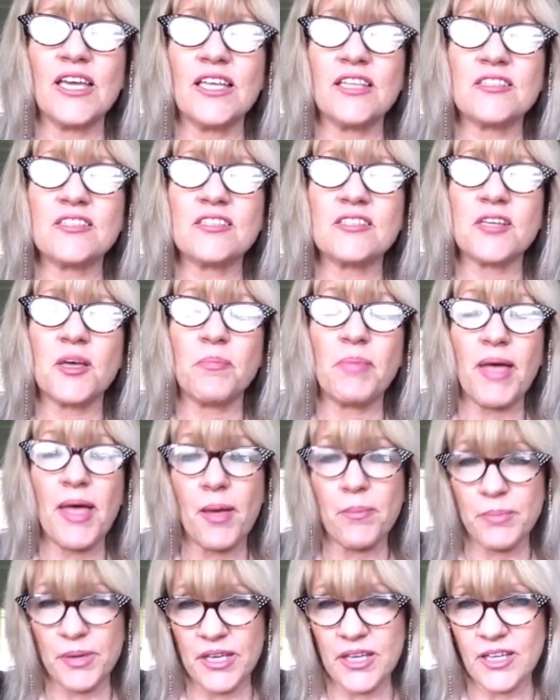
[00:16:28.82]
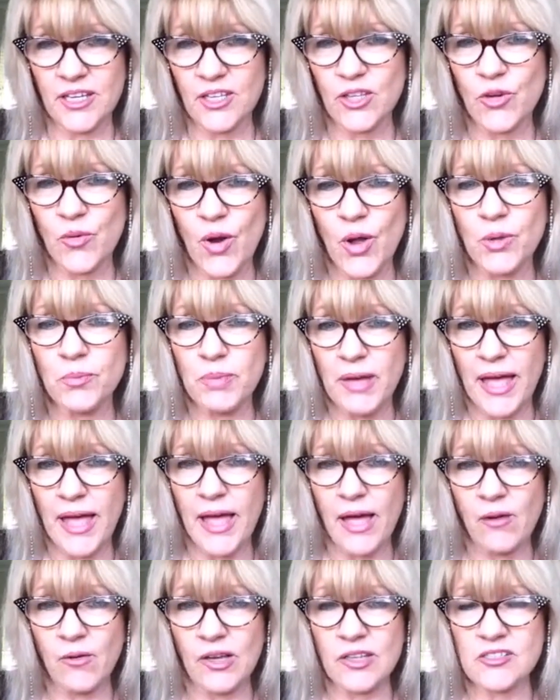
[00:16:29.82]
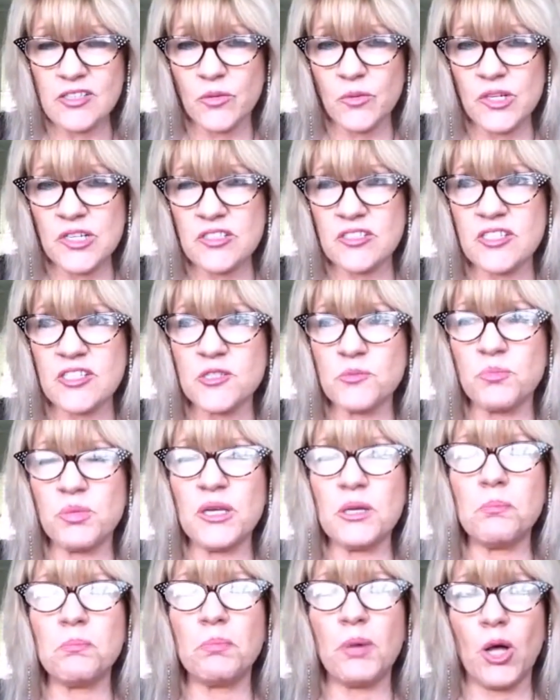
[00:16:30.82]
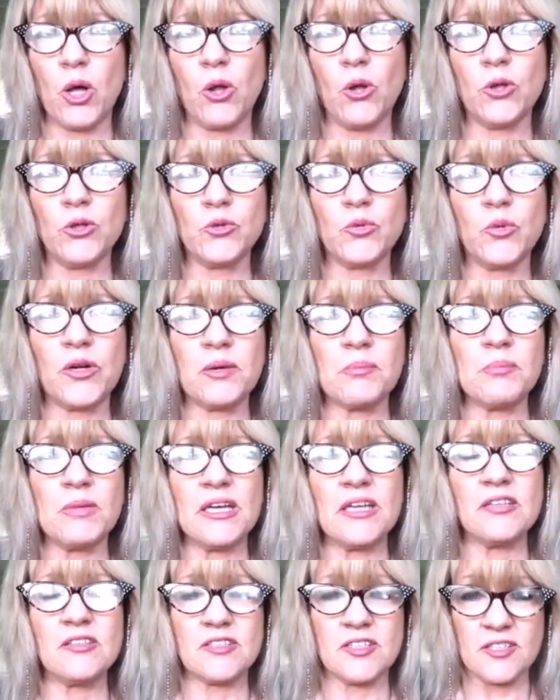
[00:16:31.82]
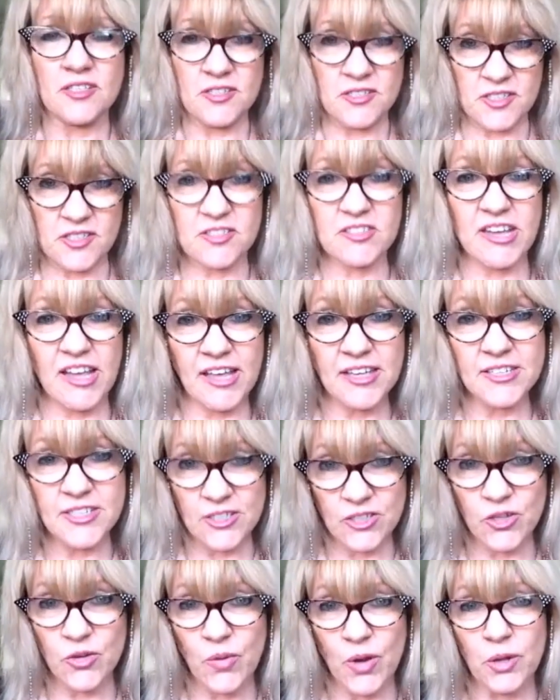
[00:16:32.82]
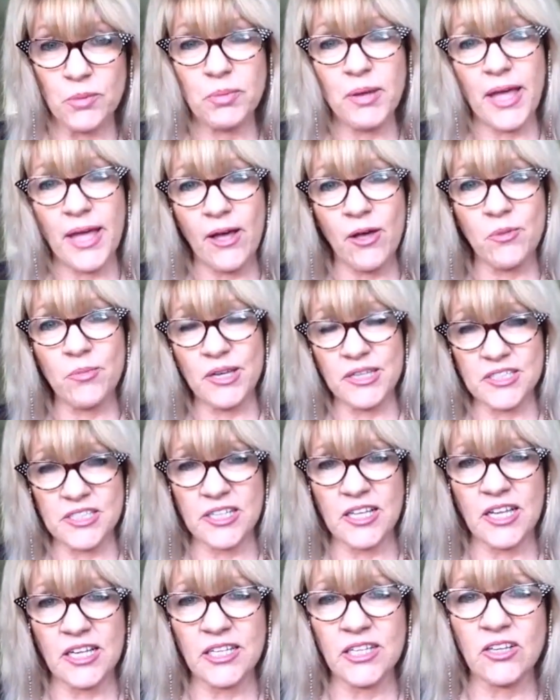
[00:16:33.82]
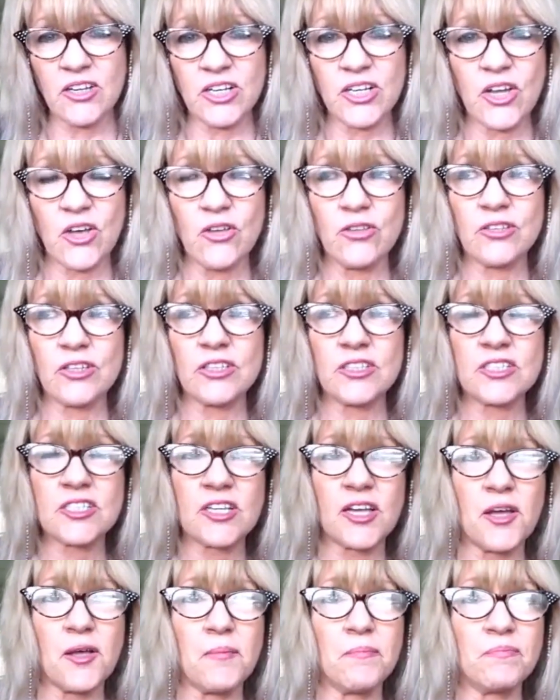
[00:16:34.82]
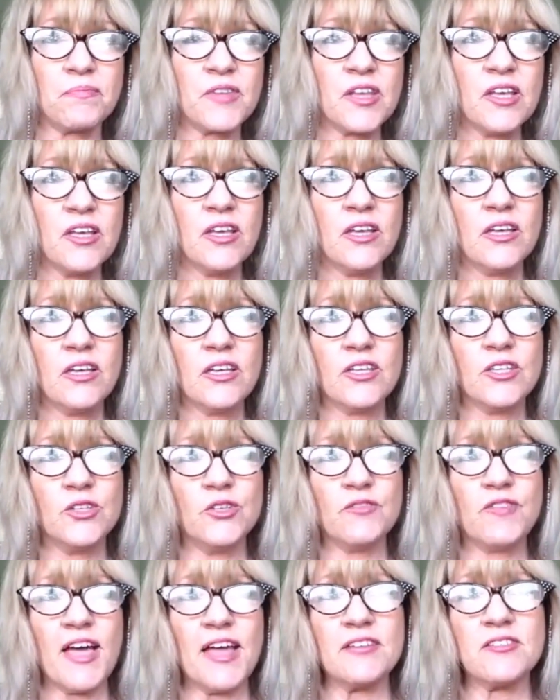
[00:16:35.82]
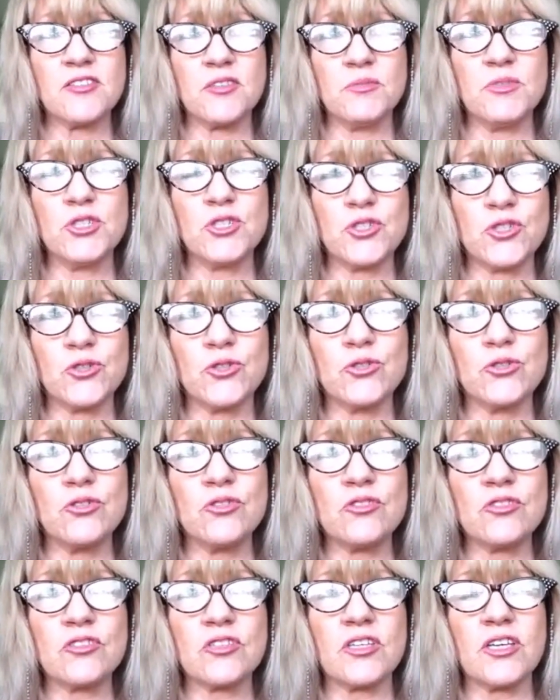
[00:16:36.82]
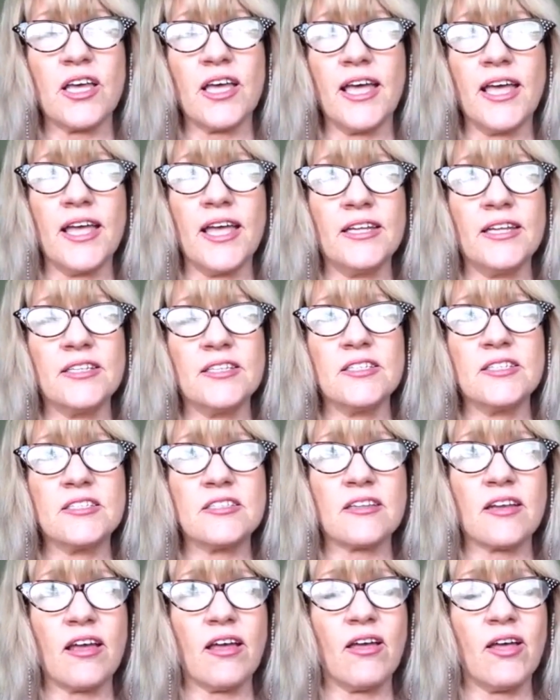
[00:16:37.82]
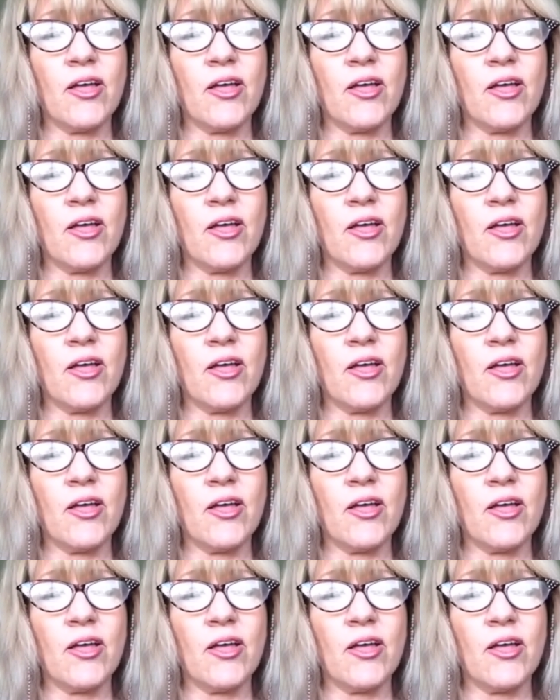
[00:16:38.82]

it's about being in your own power. So when it says be bold, what it means is stand in your own power, my darling. I know that you've had some issues, and